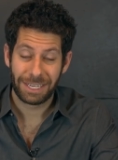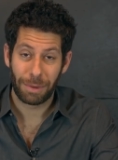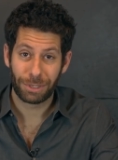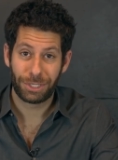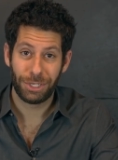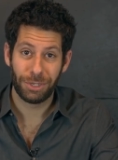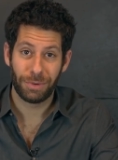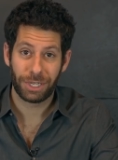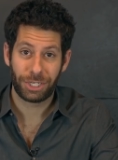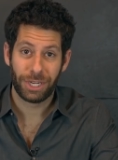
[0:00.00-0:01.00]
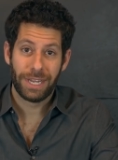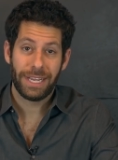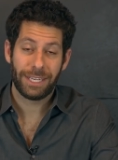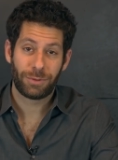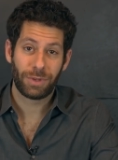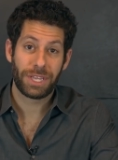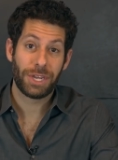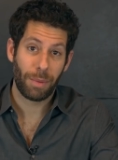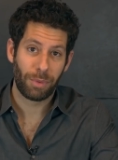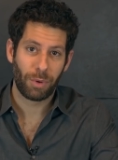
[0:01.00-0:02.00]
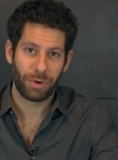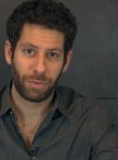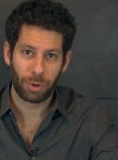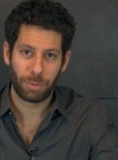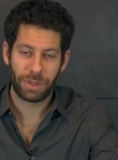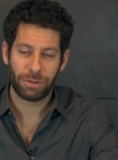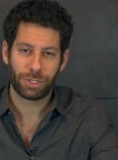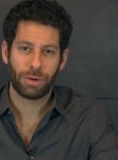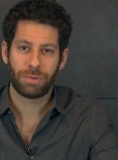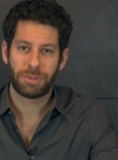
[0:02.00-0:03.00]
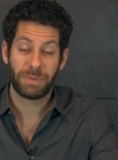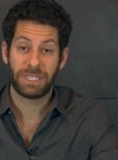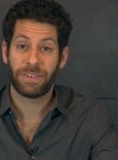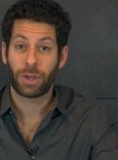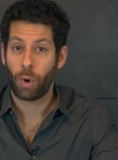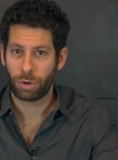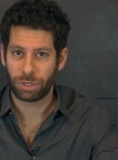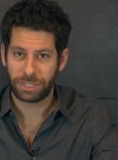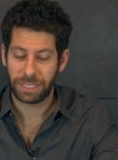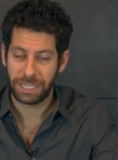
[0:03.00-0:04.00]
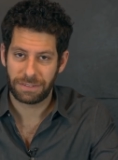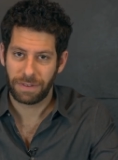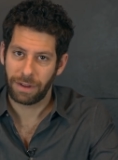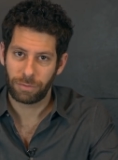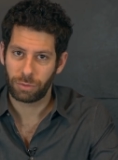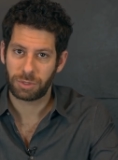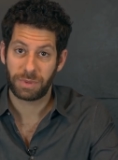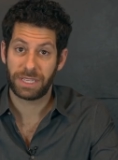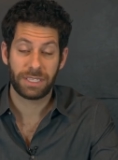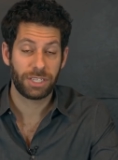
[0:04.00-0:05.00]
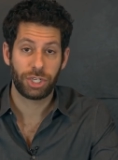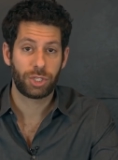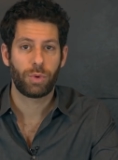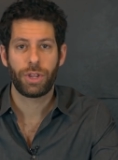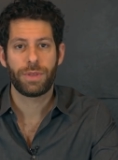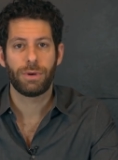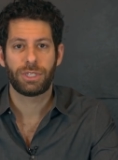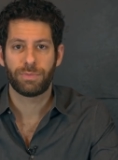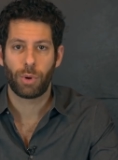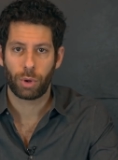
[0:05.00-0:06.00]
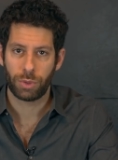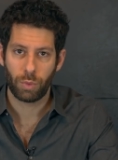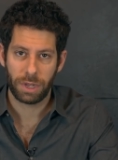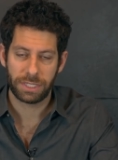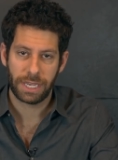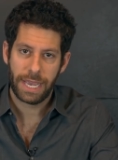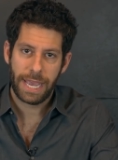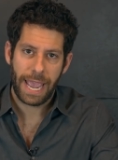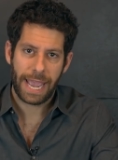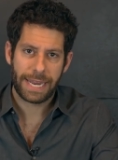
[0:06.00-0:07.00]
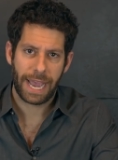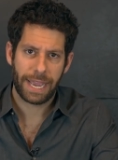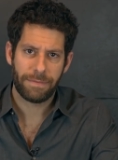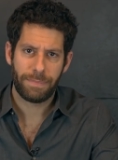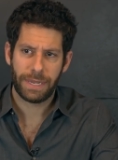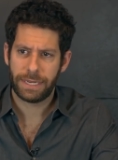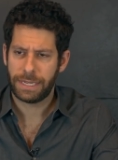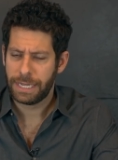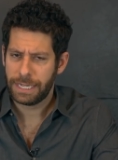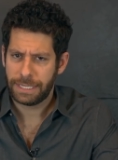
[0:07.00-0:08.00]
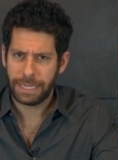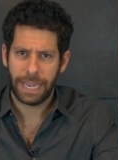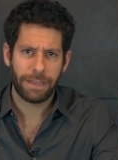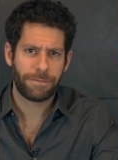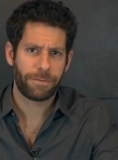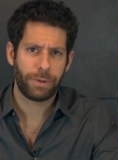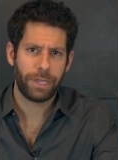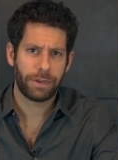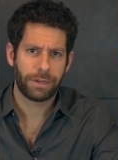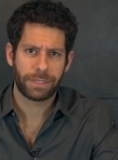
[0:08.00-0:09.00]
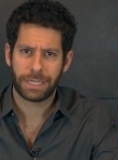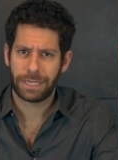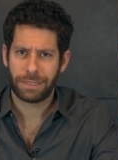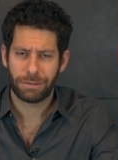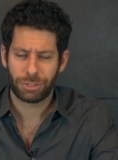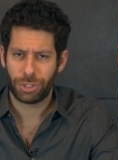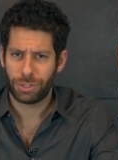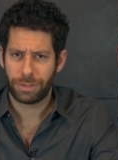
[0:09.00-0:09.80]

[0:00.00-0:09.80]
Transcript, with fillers: Number two, which is really the number one rule, but there's no specific order to these five rules. But this is just one of the most important ones. And I've been saying it for years, and there's